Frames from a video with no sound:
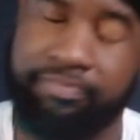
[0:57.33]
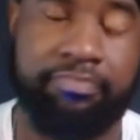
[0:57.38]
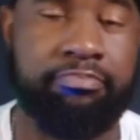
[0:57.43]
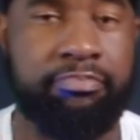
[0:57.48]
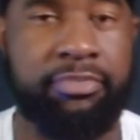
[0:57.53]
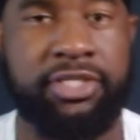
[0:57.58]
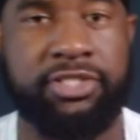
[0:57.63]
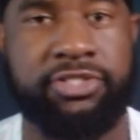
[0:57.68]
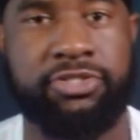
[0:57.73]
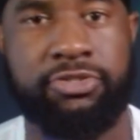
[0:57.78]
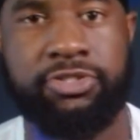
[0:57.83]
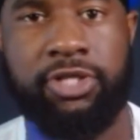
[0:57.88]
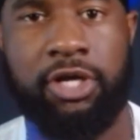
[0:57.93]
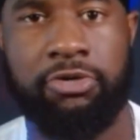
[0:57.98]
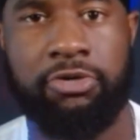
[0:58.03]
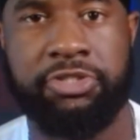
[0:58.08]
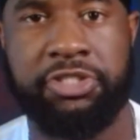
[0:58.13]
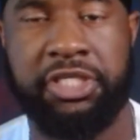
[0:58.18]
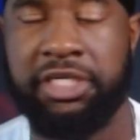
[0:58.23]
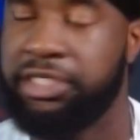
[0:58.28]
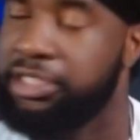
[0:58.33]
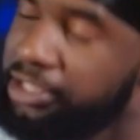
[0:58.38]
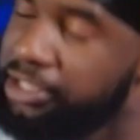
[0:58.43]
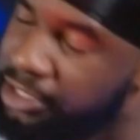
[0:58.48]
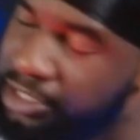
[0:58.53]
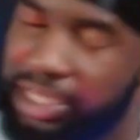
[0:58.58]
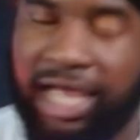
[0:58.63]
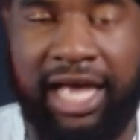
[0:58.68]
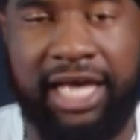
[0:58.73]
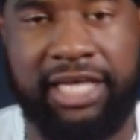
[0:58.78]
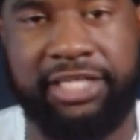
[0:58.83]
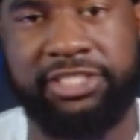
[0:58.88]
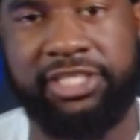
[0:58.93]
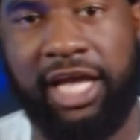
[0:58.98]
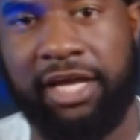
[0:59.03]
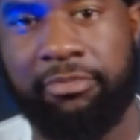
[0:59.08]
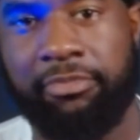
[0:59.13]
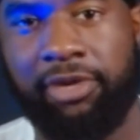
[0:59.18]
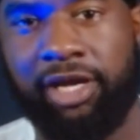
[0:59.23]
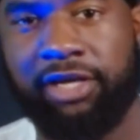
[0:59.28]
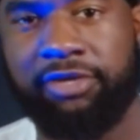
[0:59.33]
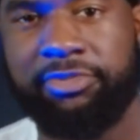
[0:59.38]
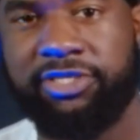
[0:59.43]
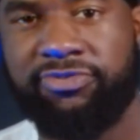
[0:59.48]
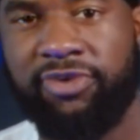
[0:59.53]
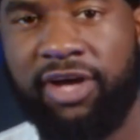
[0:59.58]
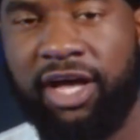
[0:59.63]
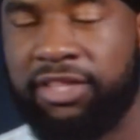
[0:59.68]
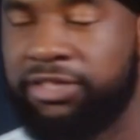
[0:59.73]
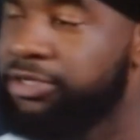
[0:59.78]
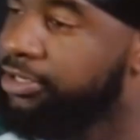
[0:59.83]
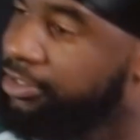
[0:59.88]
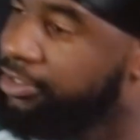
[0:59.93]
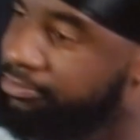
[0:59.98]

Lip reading: Mr. Toji, hashtag Megumi's father.